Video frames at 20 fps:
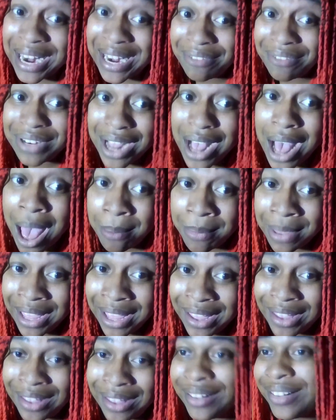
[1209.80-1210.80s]
comment.
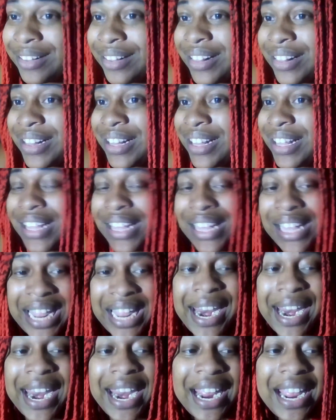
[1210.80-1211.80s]

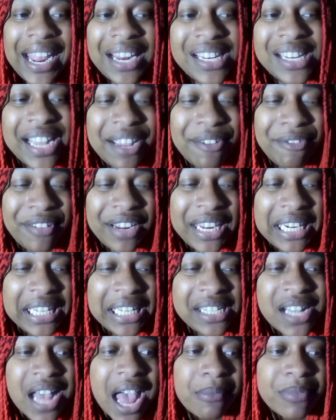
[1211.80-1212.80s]
And it reads,
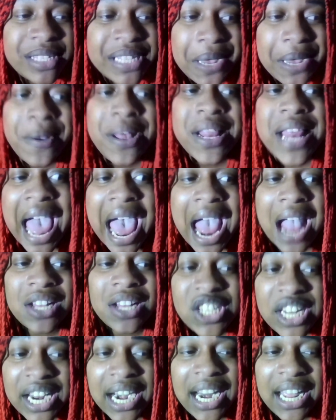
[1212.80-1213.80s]
I'm so glad
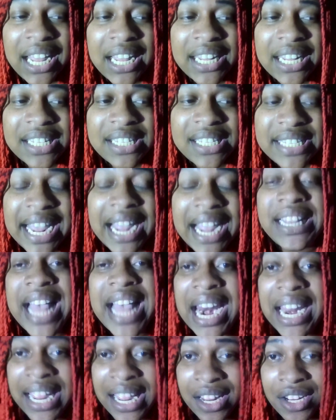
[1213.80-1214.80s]
Janet said
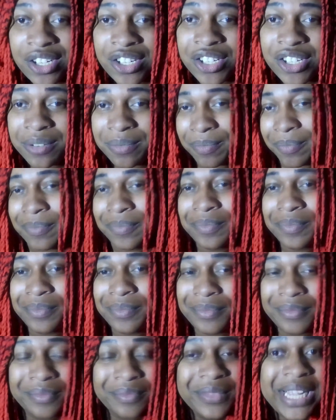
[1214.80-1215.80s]
that ish.
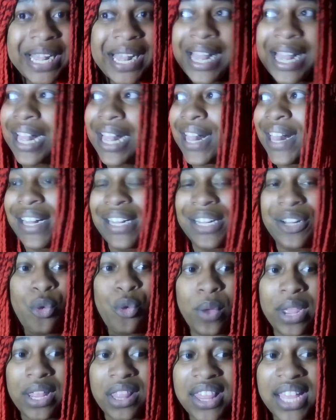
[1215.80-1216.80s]

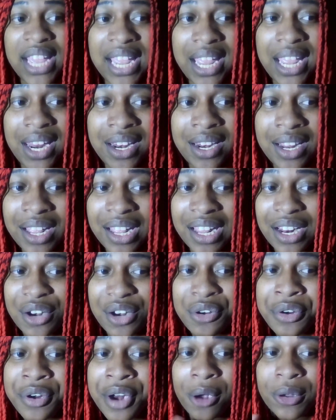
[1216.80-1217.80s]
Within
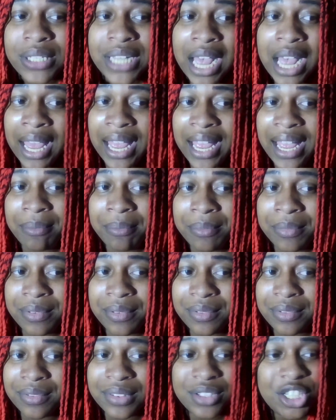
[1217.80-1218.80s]
no time,
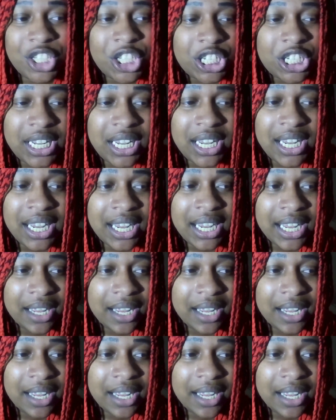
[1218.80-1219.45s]
she